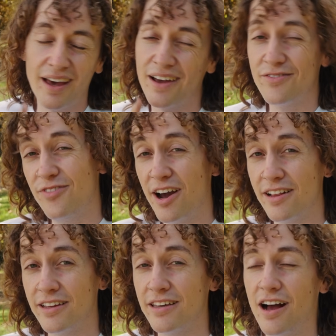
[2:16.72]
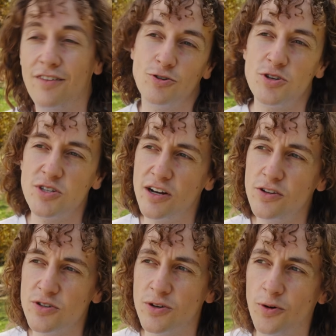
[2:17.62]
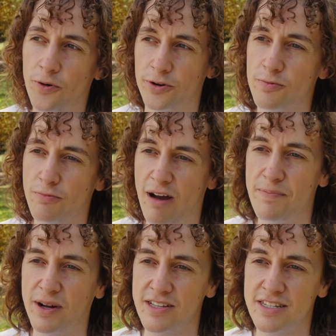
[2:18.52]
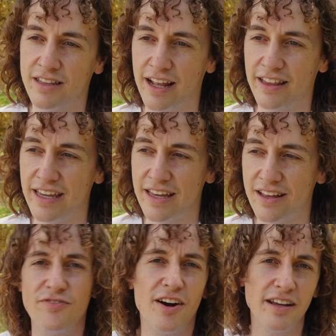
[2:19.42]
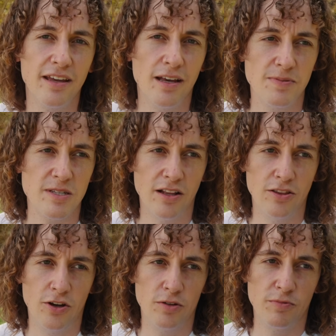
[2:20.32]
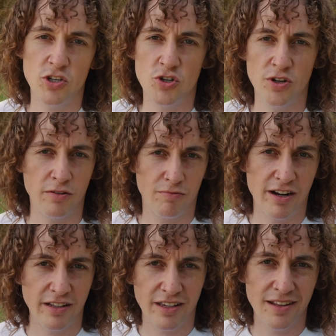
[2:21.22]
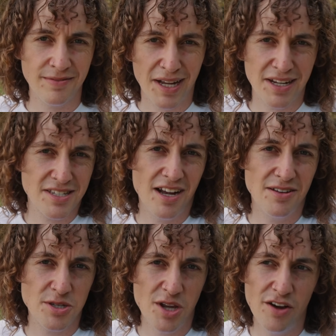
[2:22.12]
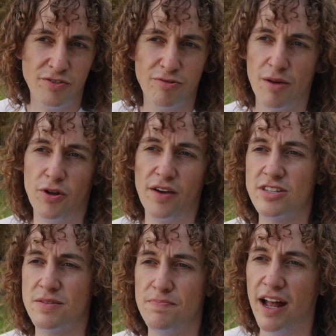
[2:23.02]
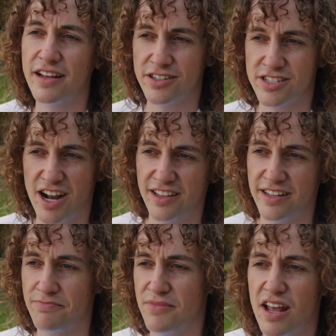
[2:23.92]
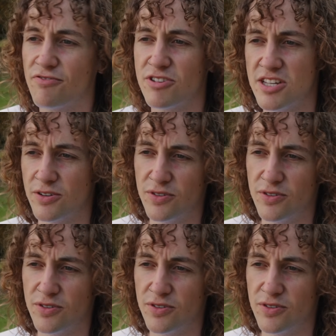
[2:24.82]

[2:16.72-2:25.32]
And finally, I've also started using auto white balance lately. I find it helps a lot with shooting run and gun kind of style stuff where I'm not having to manually dial in every single